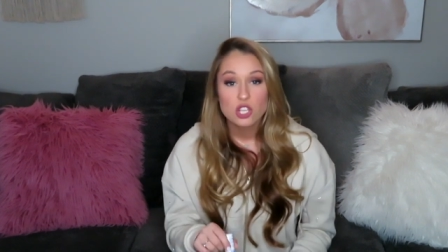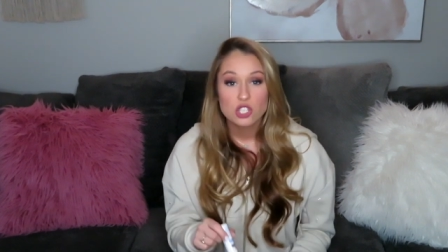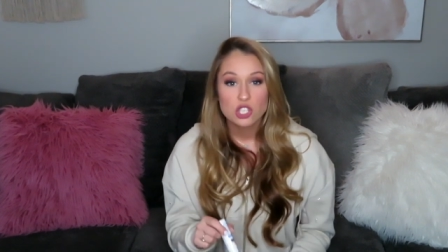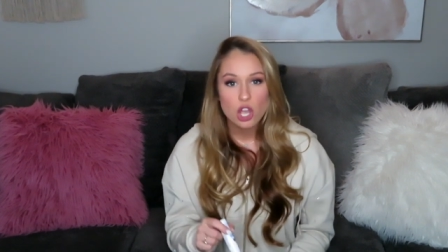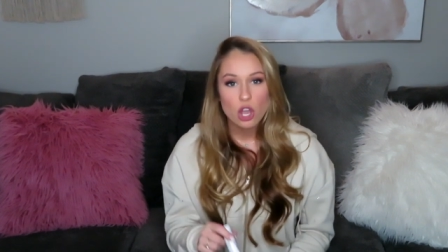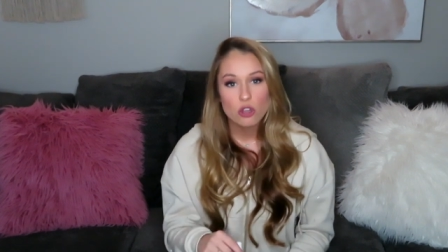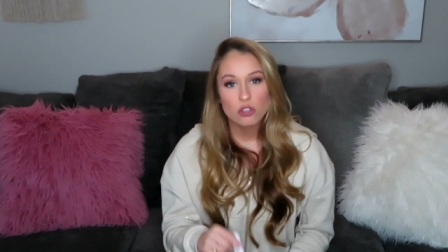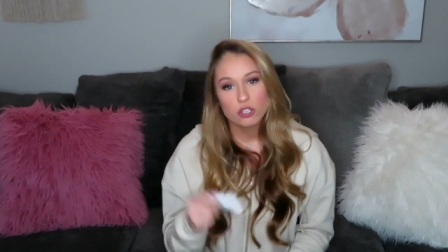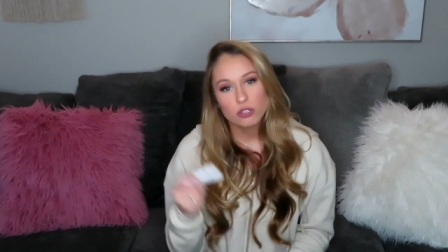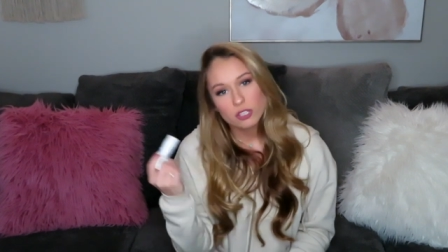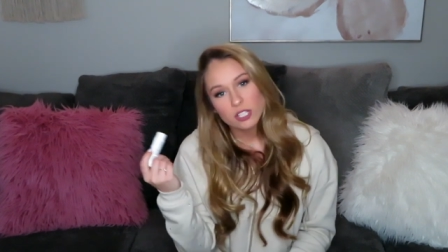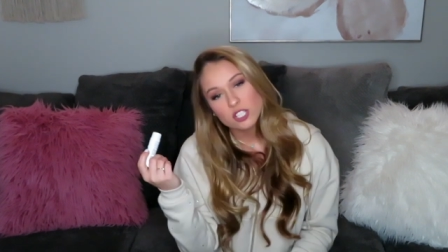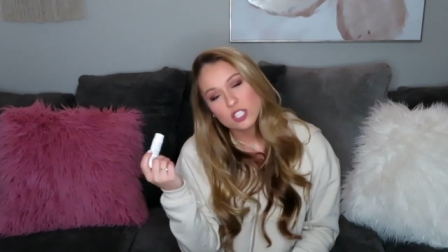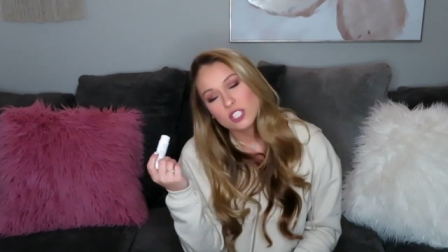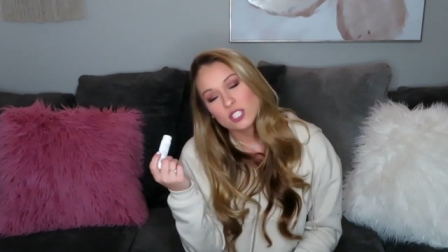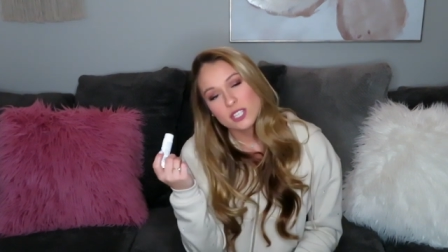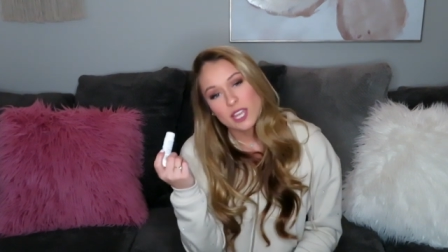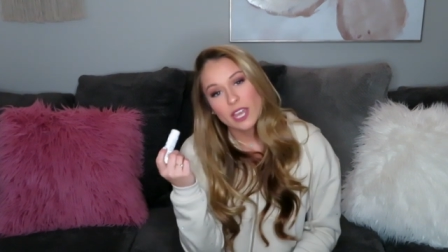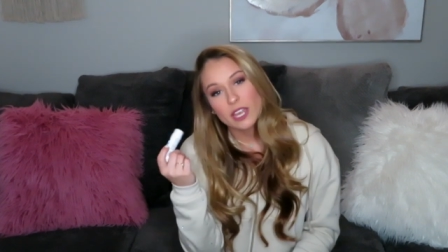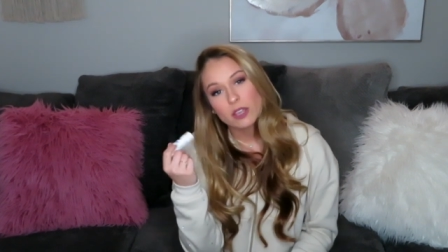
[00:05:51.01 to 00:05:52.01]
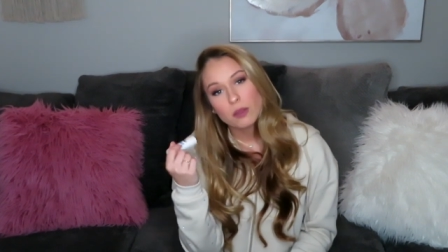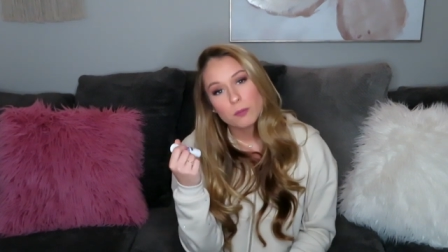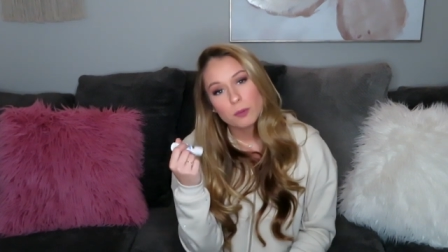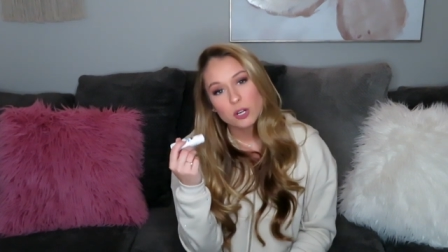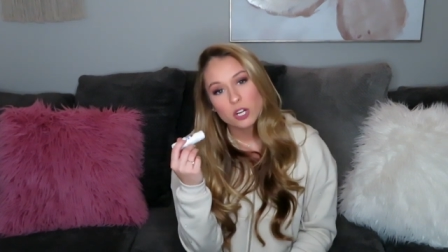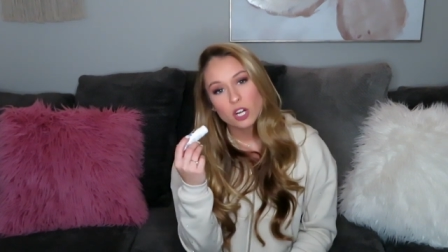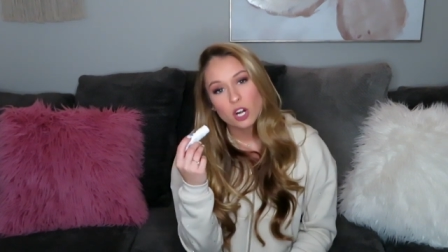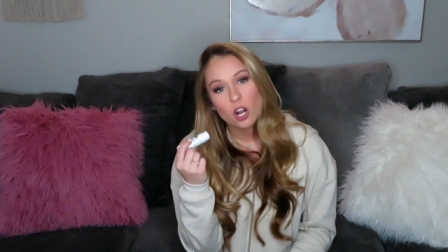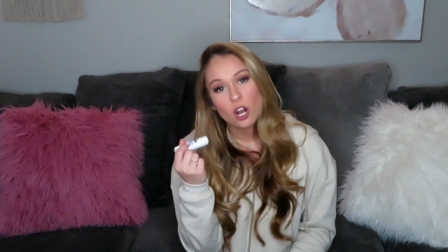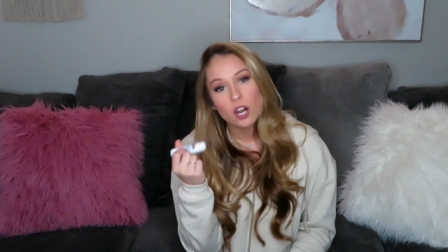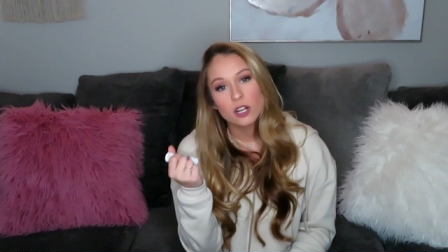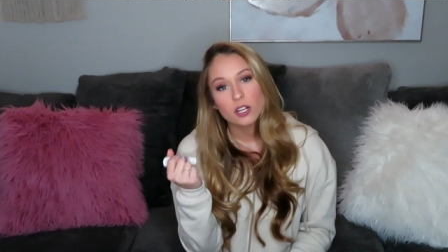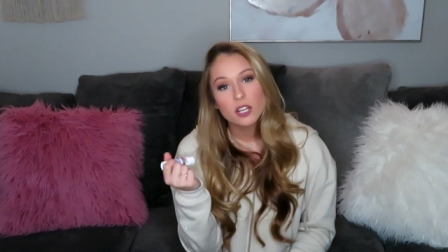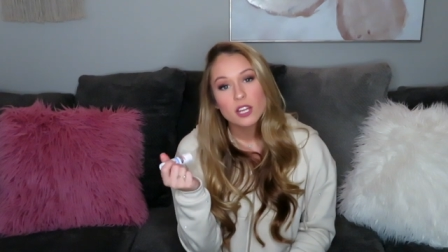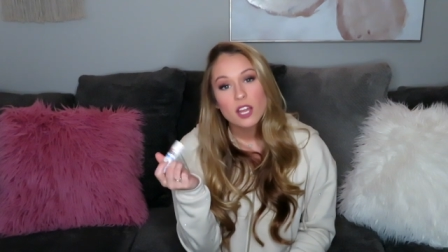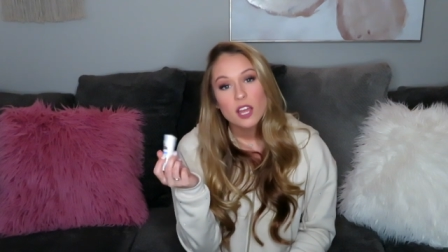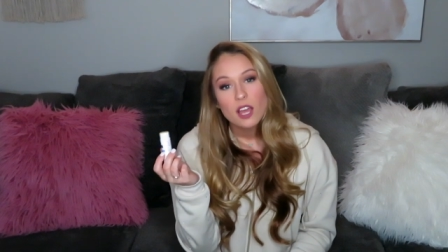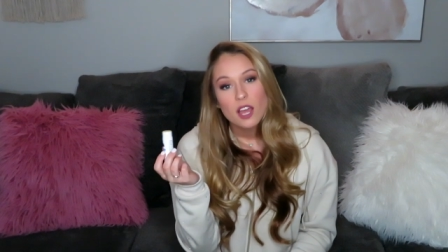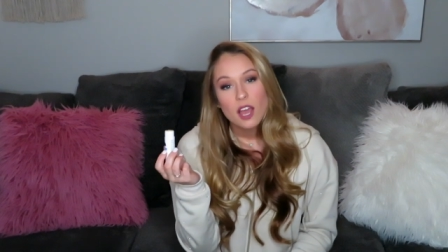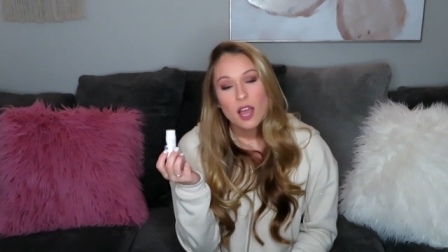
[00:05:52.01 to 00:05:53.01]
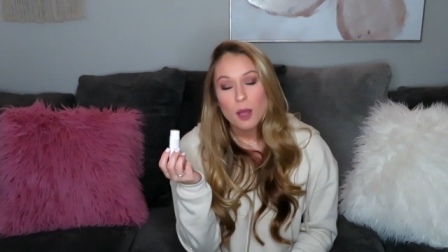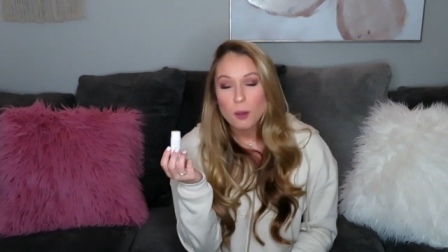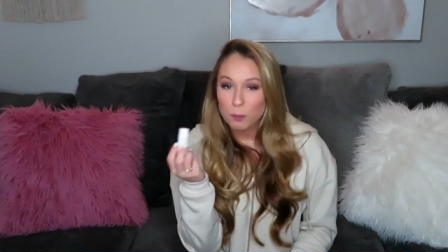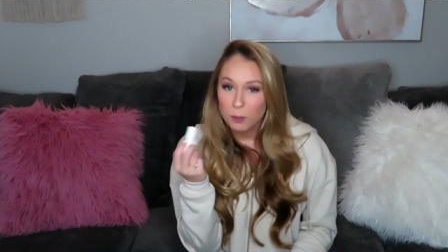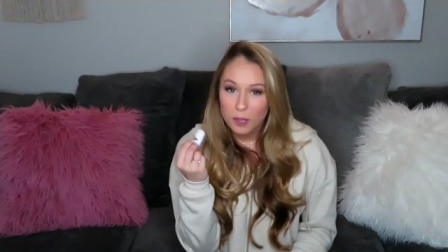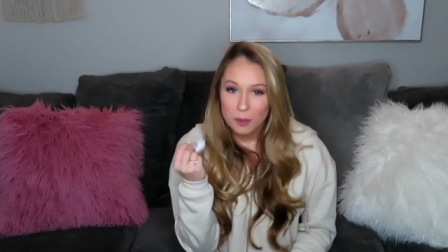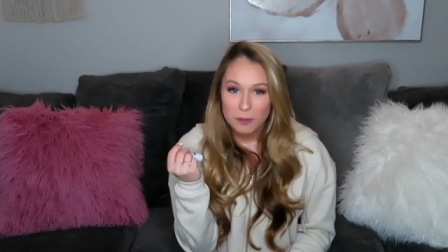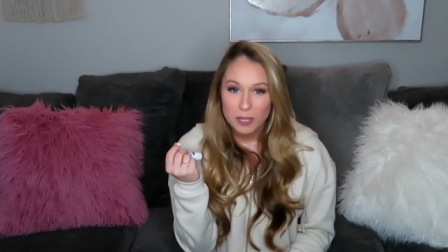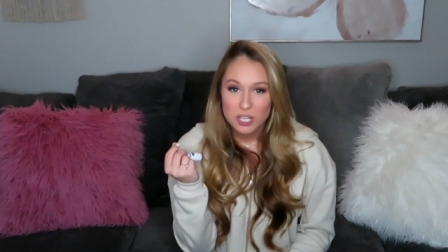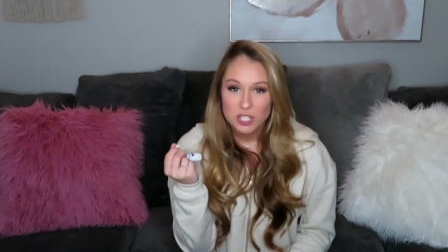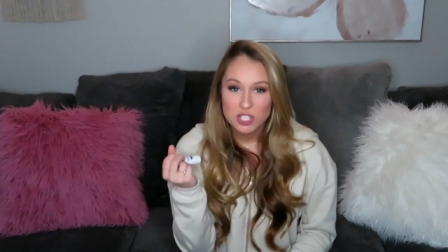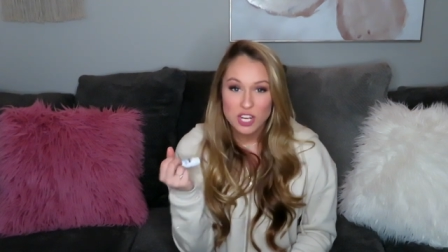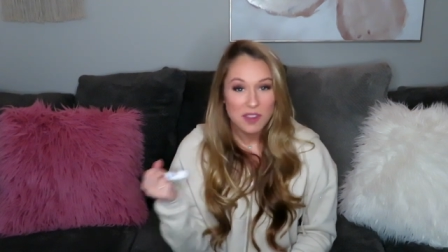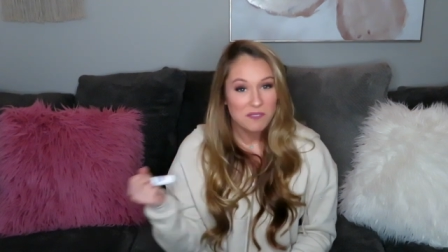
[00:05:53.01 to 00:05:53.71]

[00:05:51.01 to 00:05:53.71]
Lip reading: So you can just like put it on a blemish.